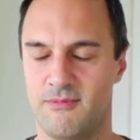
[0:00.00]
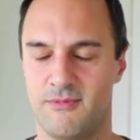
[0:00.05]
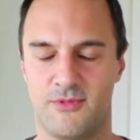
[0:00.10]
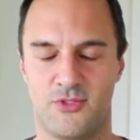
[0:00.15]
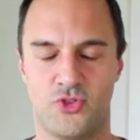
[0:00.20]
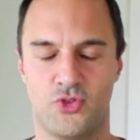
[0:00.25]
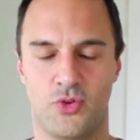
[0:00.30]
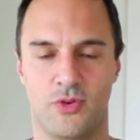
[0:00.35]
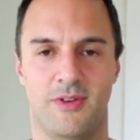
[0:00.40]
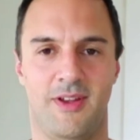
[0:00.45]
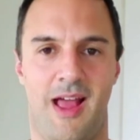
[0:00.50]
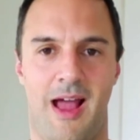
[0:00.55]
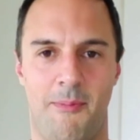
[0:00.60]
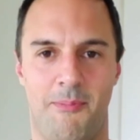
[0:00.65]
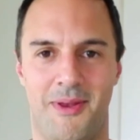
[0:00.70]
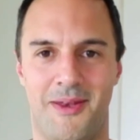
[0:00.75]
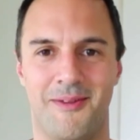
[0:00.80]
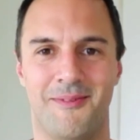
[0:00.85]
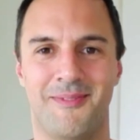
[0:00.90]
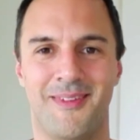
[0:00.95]
shouldn't
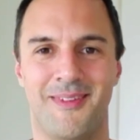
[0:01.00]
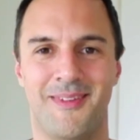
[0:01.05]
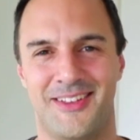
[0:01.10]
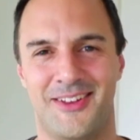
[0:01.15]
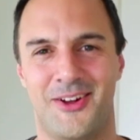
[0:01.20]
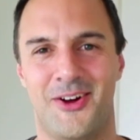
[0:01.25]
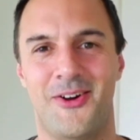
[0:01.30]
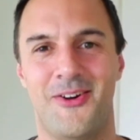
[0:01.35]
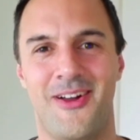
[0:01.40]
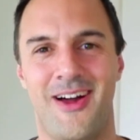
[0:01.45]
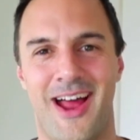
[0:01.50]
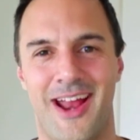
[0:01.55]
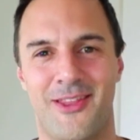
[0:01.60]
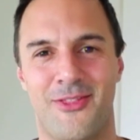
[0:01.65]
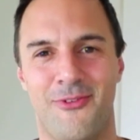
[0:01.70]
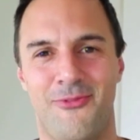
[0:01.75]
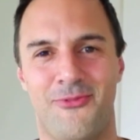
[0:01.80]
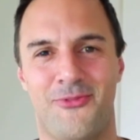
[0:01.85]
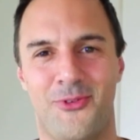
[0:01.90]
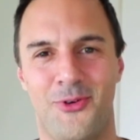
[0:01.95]
happen. All right,
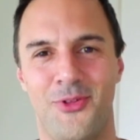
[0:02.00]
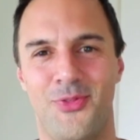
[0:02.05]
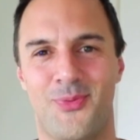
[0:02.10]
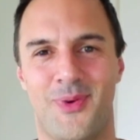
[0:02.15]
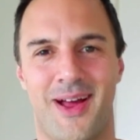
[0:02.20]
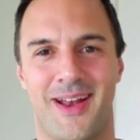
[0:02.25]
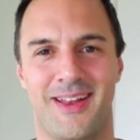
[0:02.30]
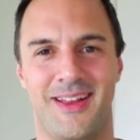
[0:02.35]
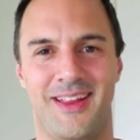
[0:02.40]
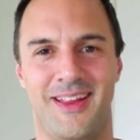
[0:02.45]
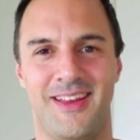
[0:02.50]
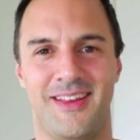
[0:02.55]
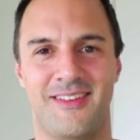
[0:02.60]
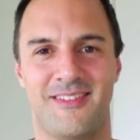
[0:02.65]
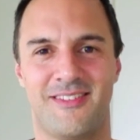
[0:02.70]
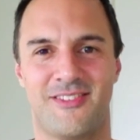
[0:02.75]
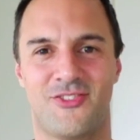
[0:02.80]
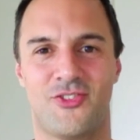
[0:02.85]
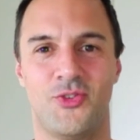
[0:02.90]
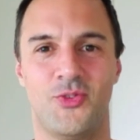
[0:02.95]
the fourth one
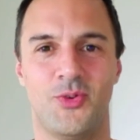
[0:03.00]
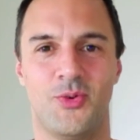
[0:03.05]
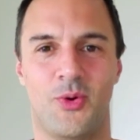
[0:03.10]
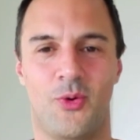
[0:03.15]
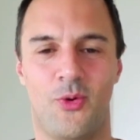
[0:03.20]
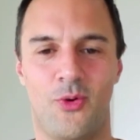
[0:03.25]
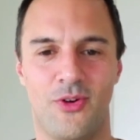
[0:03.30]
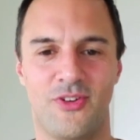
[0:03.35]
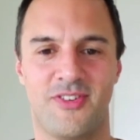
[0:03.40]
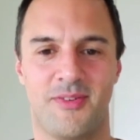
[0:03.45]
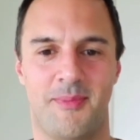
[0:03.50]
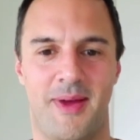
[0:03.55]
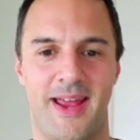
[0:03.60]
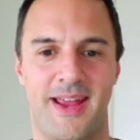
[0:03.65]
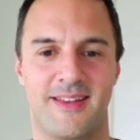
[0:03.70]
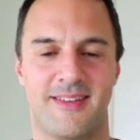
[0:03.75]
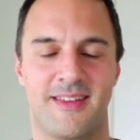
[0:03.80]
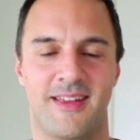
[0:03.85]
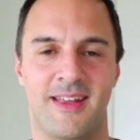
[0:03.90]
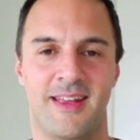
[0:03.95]
is to
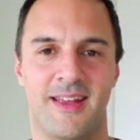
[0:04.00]
automate,